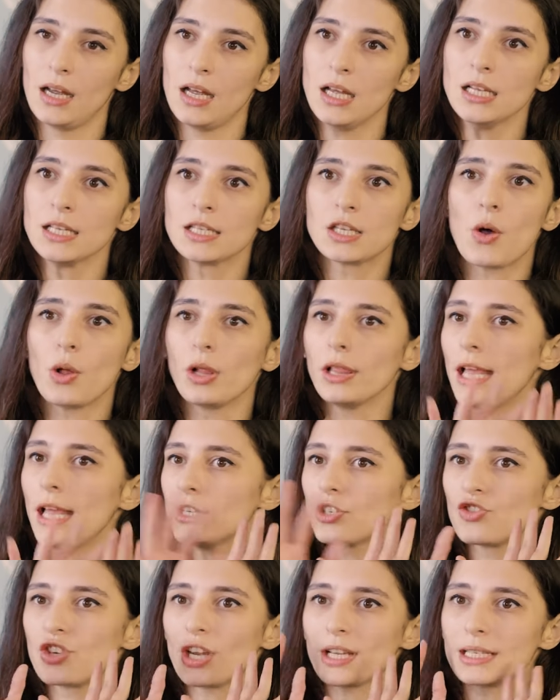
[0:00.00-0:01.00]
So
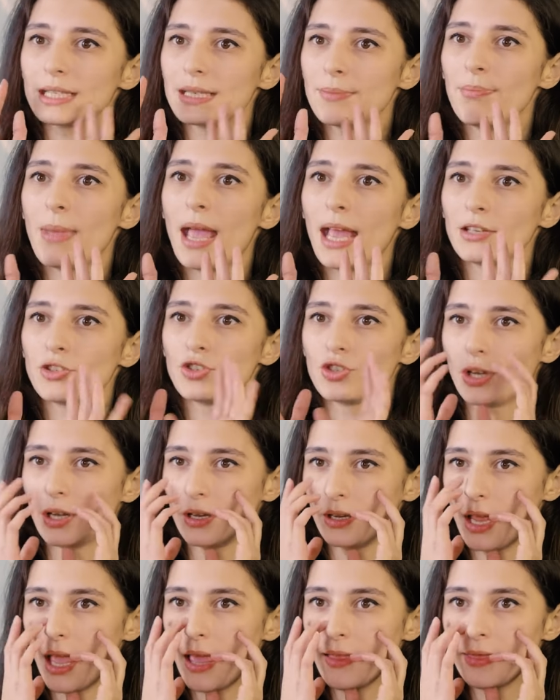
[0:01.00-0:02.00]
let's just
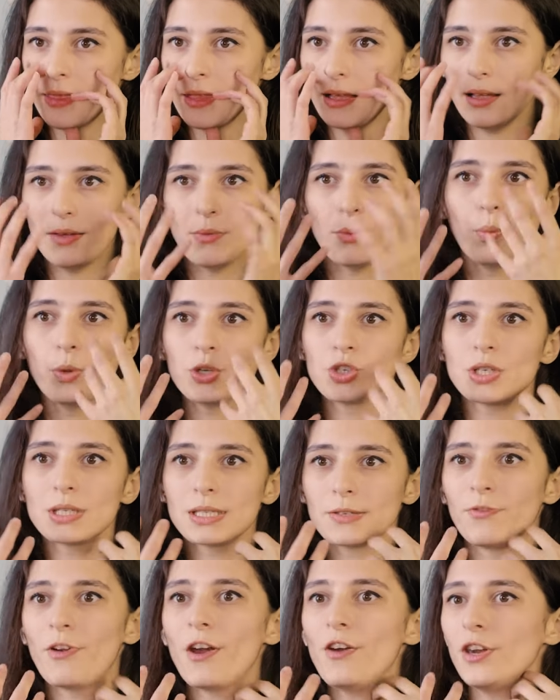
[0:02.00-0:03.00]
imagine, at the, which
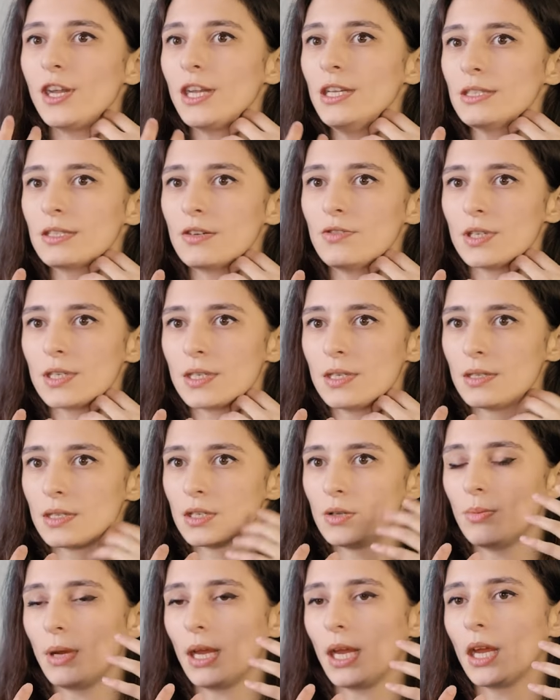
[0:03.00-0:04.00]
is very interesting
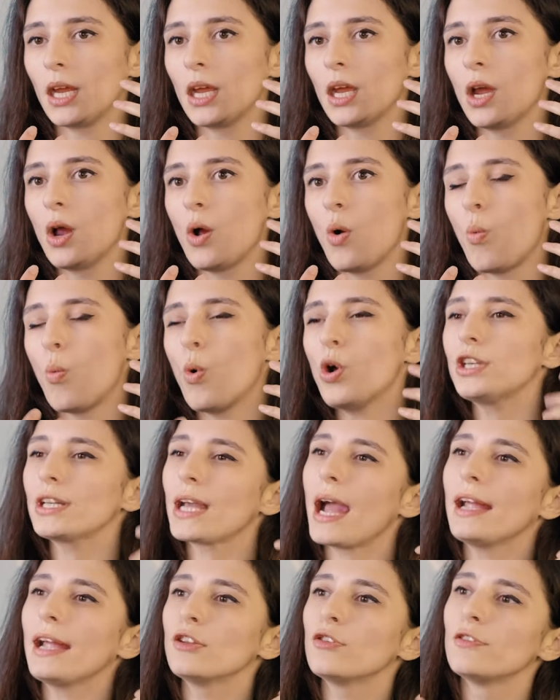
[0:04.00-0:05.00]
to me, what
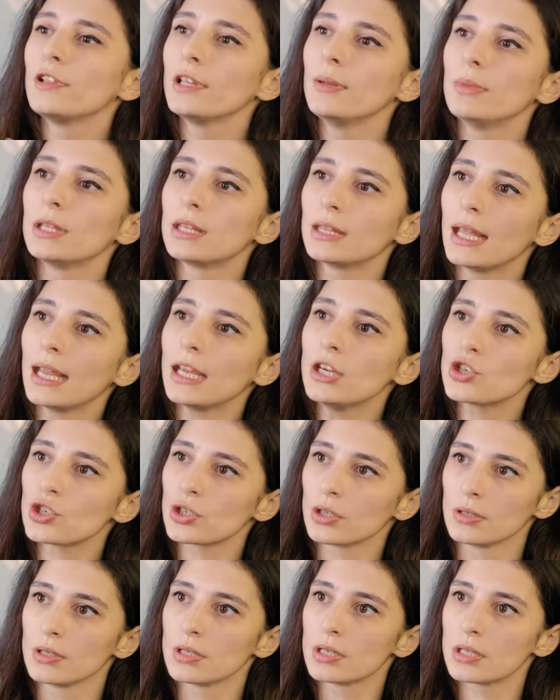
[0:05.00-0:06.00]
kind of
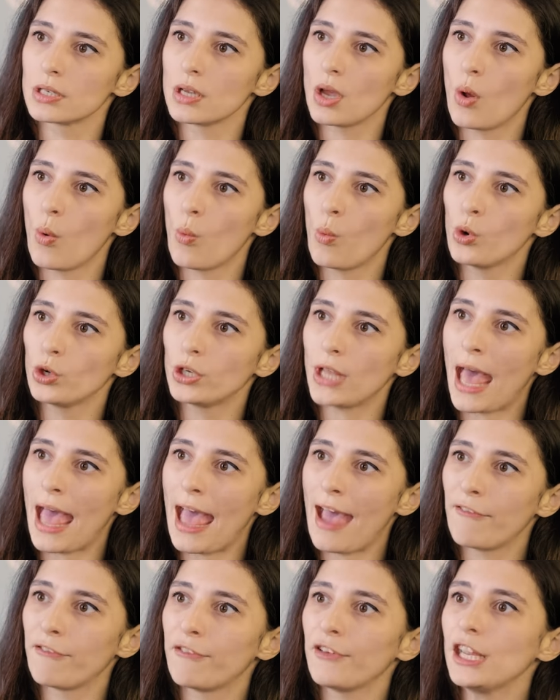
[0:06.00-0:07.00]
limitations would
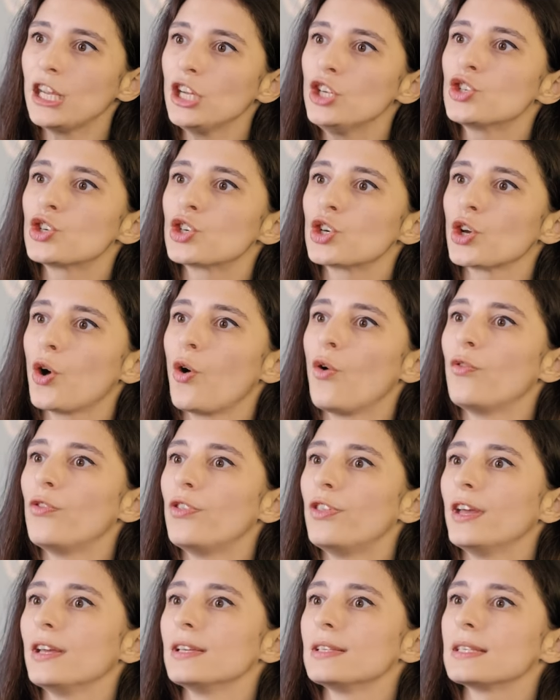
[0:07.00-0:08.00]
have each
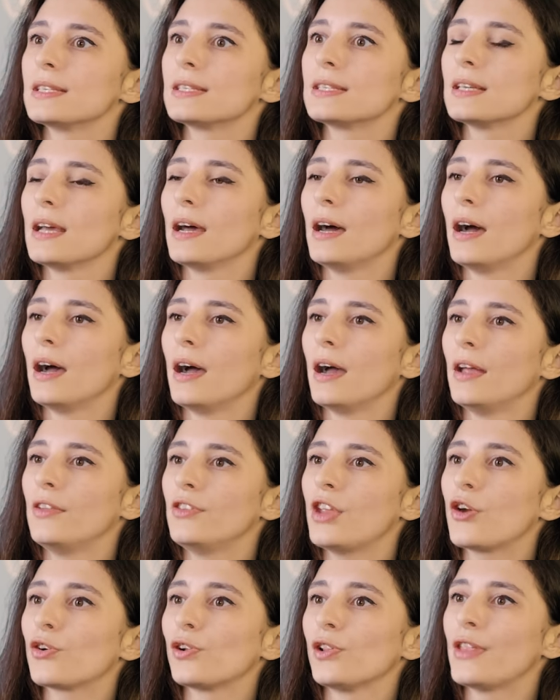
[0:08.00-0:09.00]
of this uh,
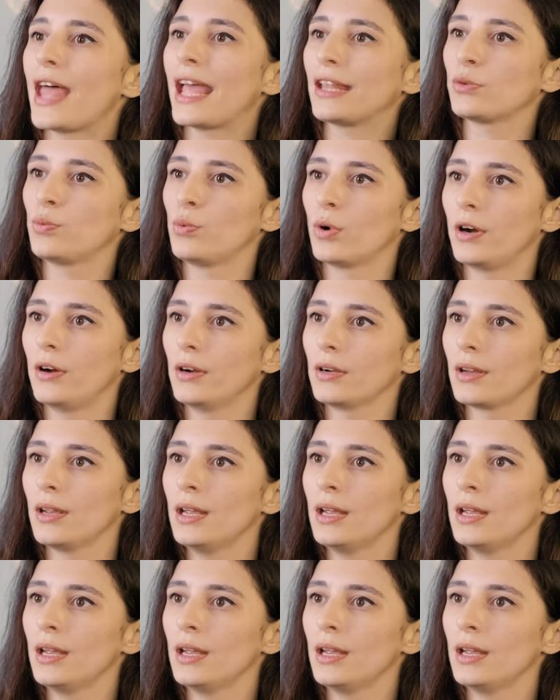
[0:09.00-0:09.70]
neural network